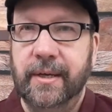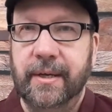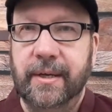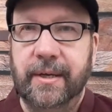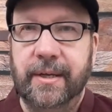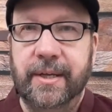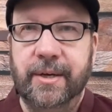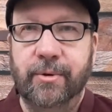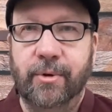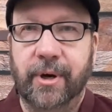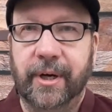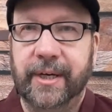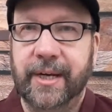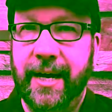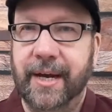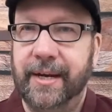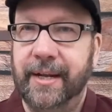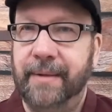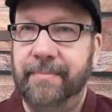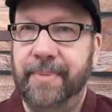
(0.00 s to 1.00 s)
you are
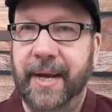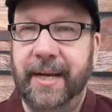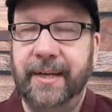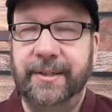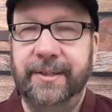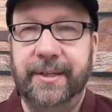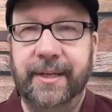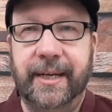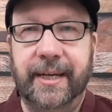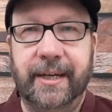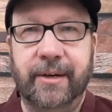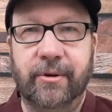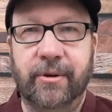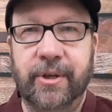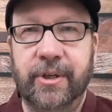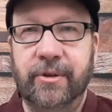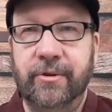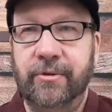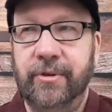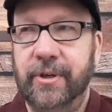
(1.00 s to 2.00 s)
cutting and pasting, or
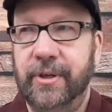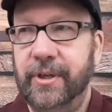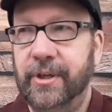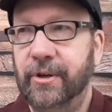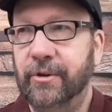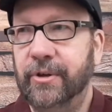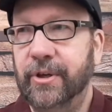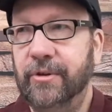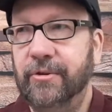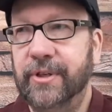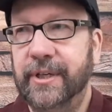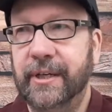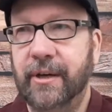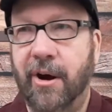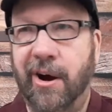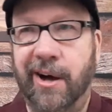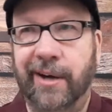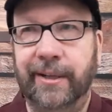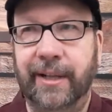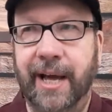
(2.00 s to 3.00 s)
you're using
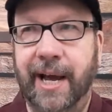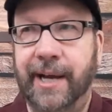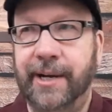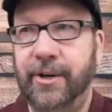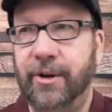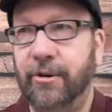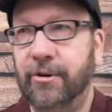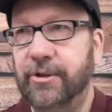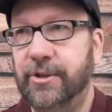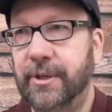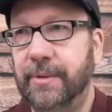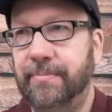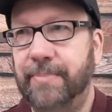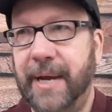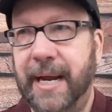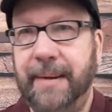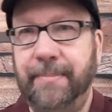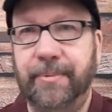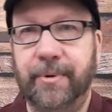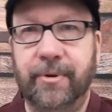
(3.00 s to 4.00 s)
online nursing
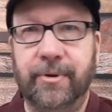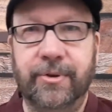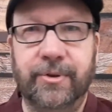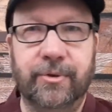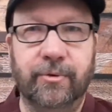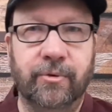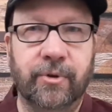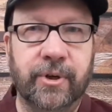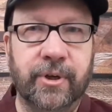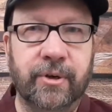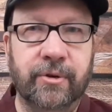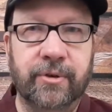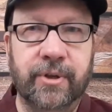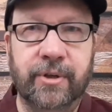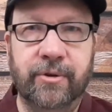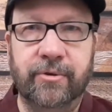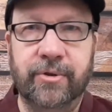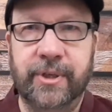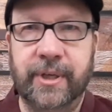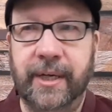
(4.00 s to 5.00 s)
papers, or you're
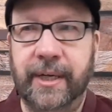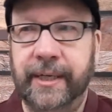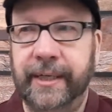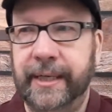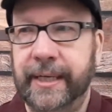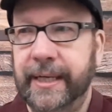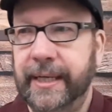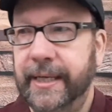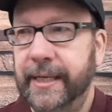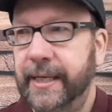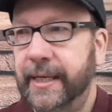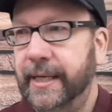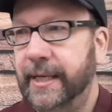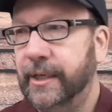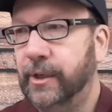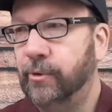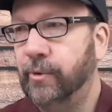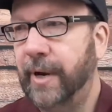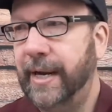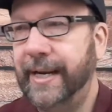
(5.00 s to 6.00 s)
using
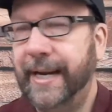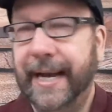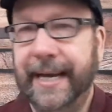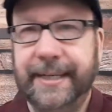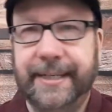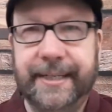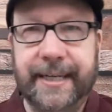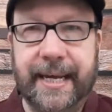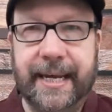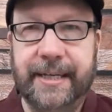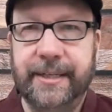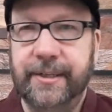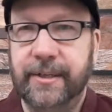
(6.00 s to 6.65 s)
great essays,